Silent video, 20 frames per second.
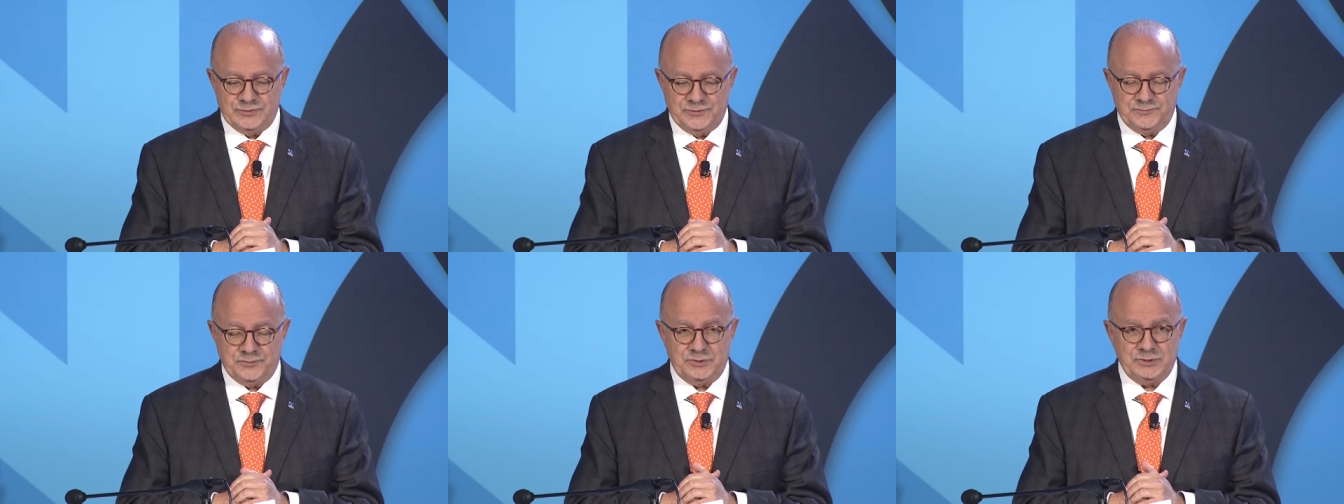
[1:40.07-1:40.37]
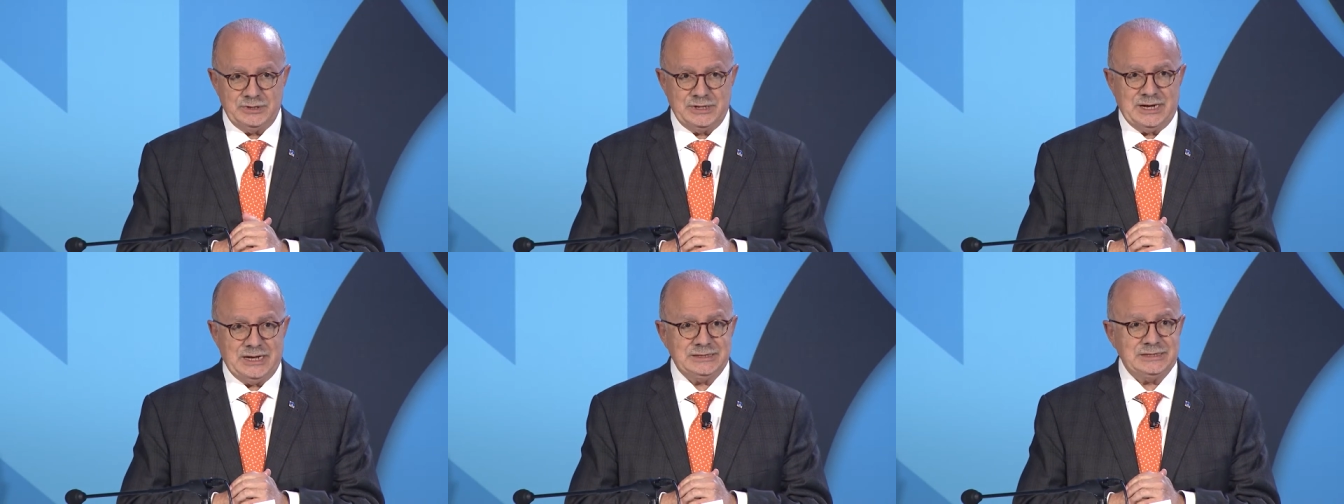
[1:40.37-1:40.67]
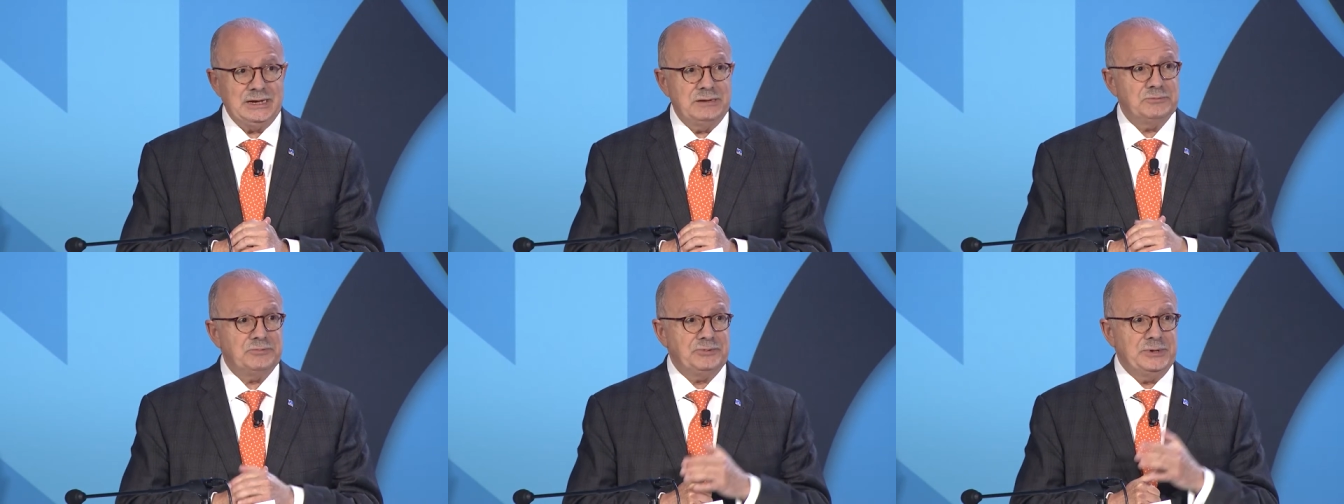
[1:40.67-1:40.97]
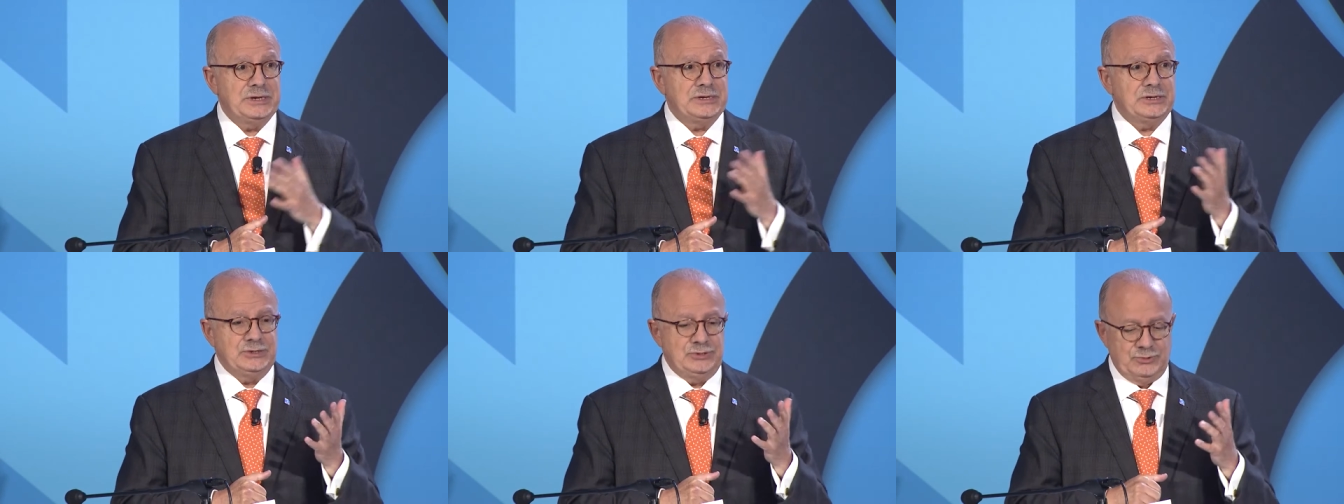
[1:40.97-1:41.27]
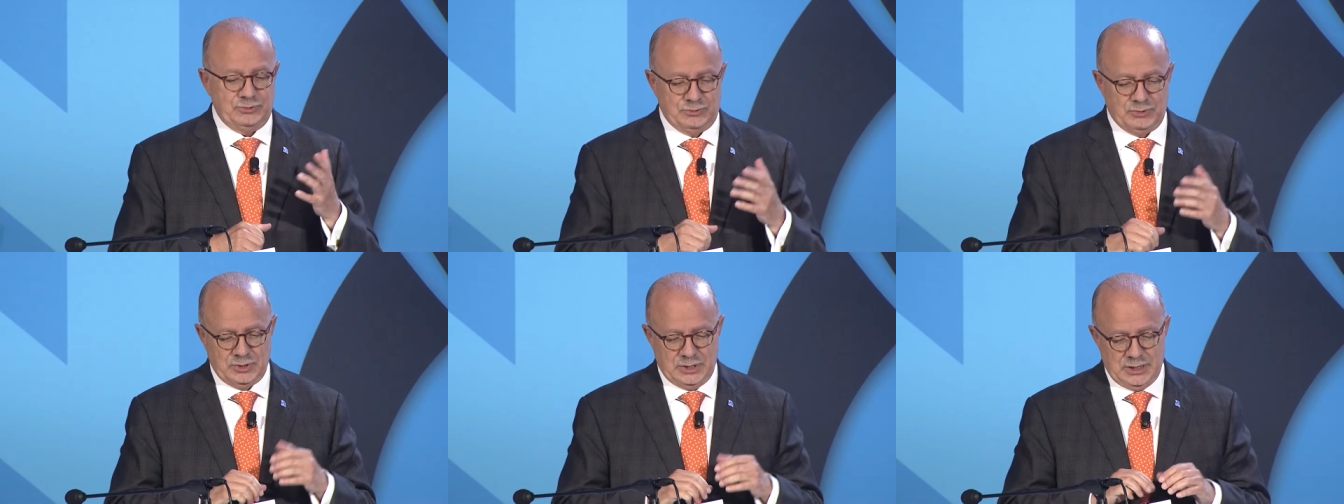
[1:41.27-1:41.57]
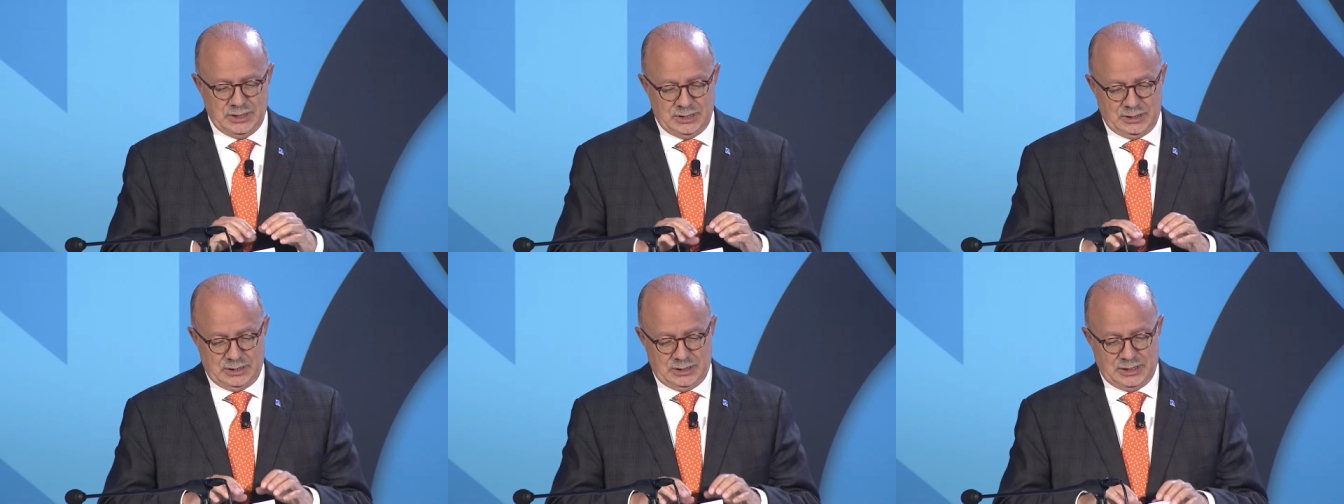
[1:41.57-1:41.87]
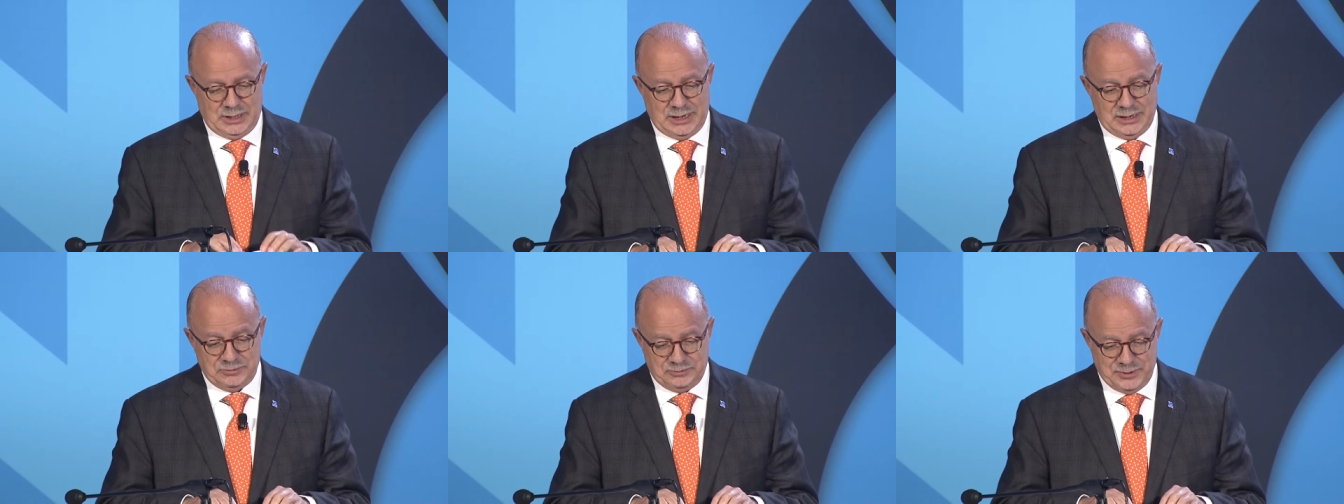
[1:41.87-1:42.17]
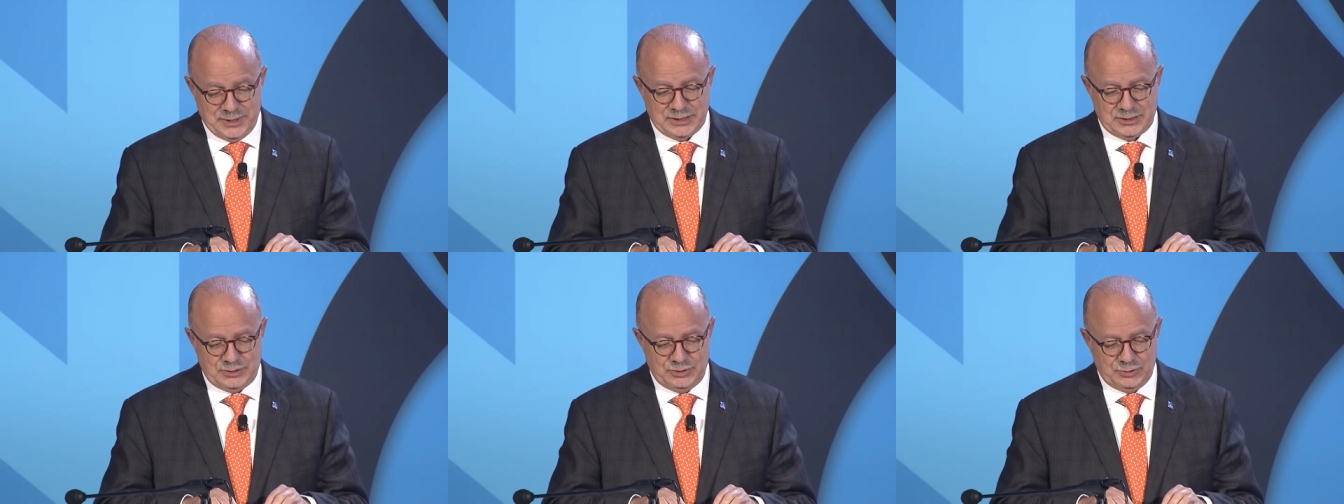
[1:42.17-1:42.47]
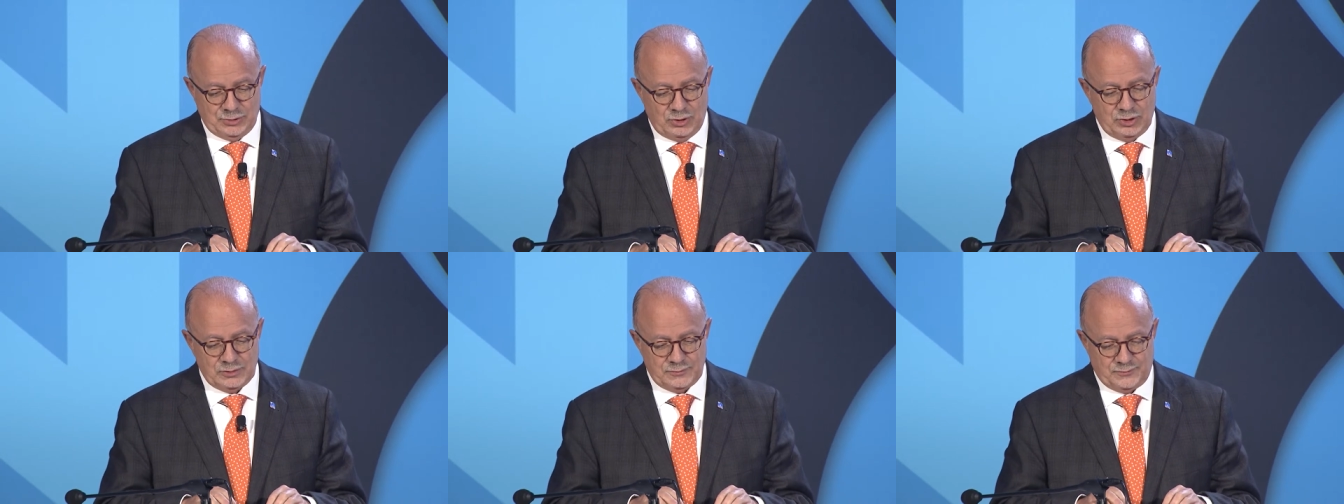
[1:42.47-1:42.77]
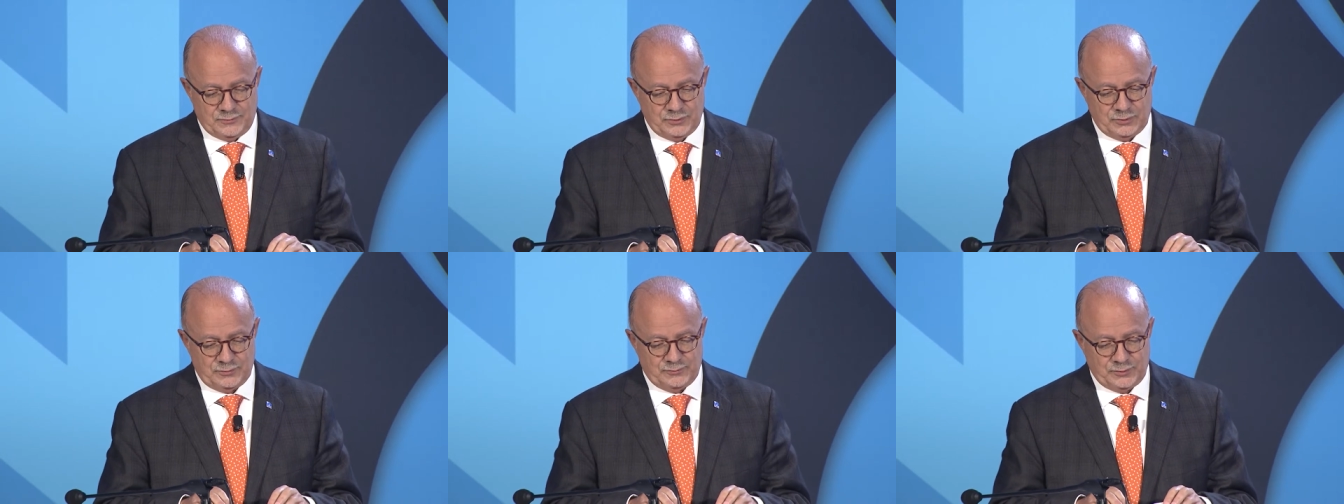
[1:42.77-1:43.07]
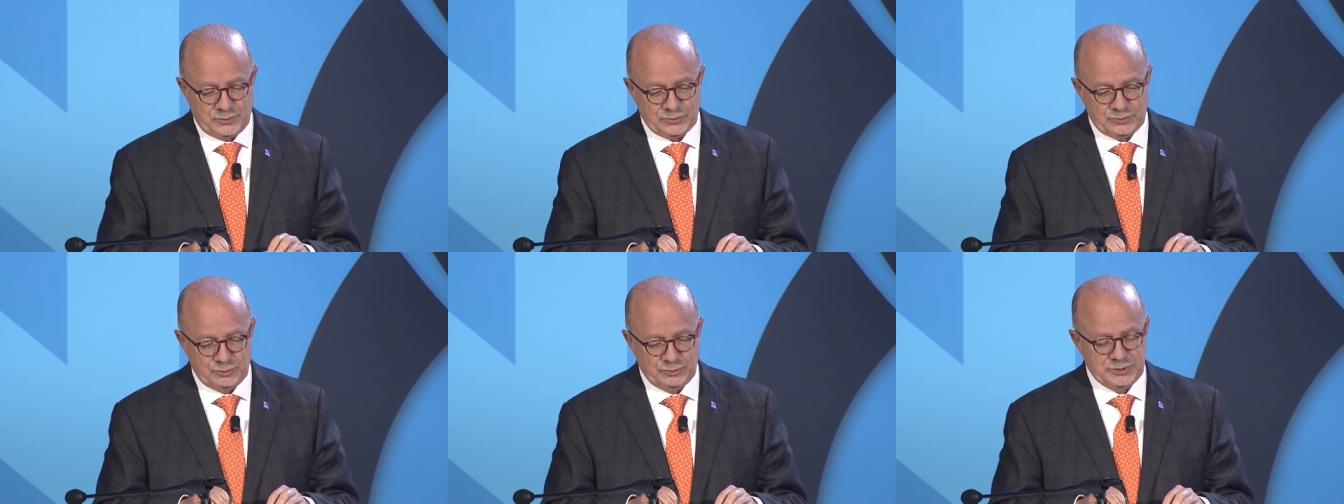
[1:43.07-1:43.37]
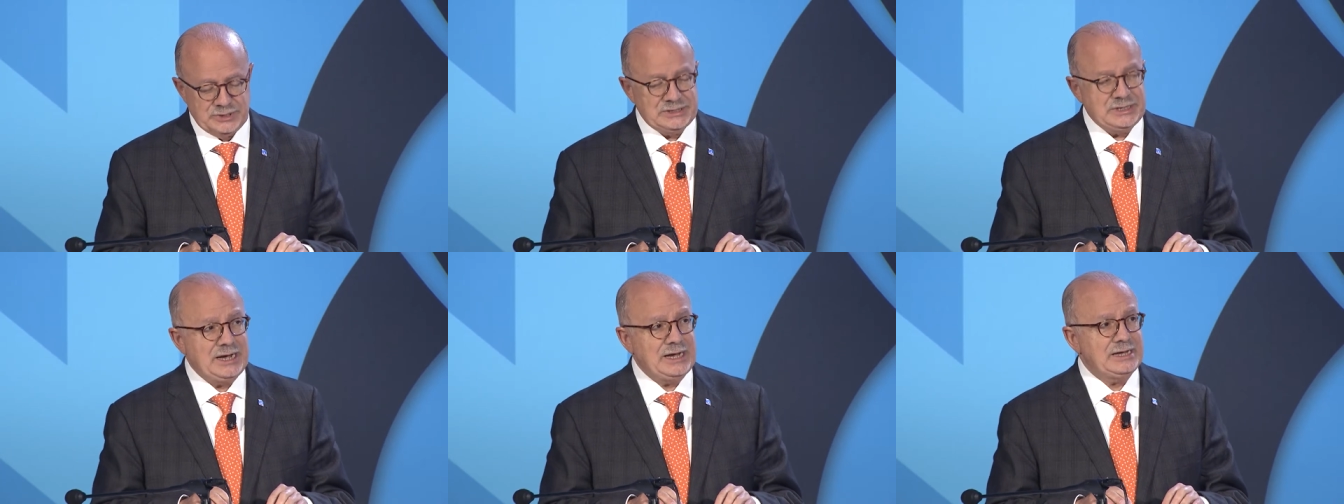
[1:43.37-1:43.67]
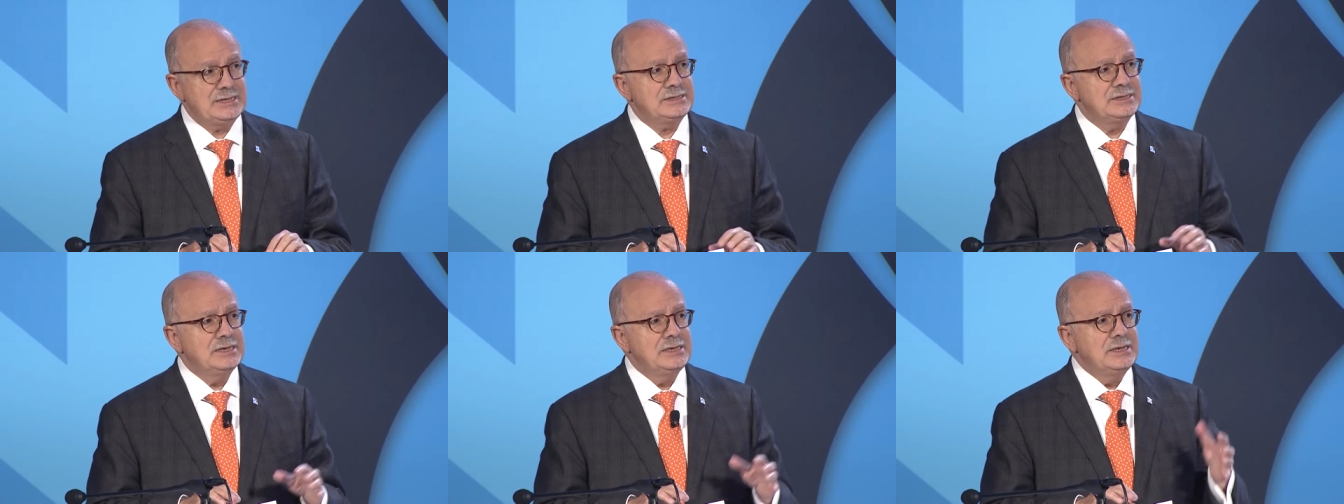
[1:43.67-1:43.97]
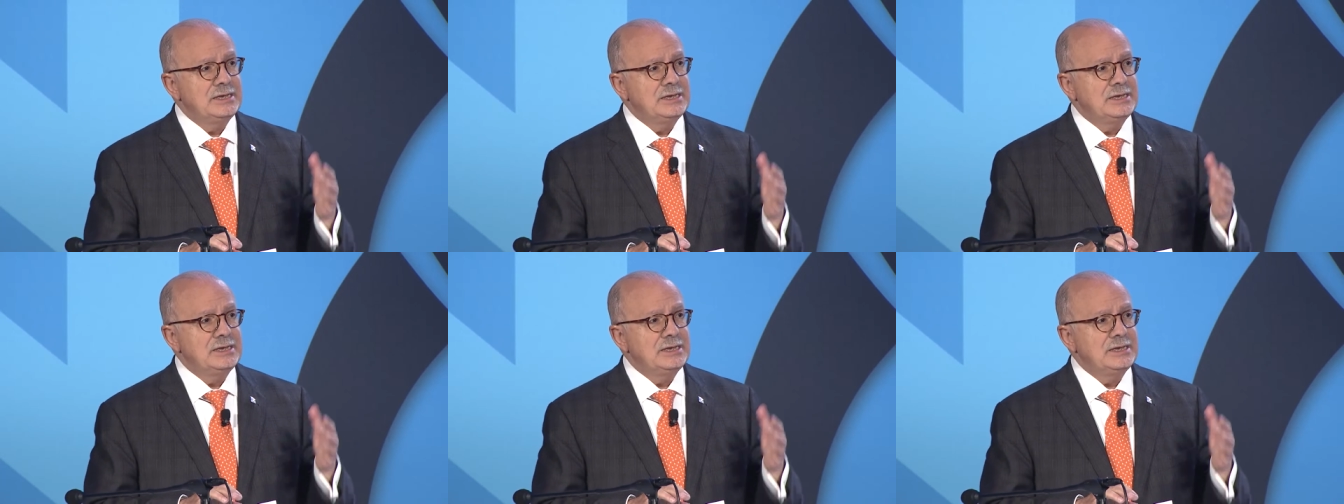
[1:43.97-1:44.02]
So for that, and thank you, uh, I thank you all for, for doing that.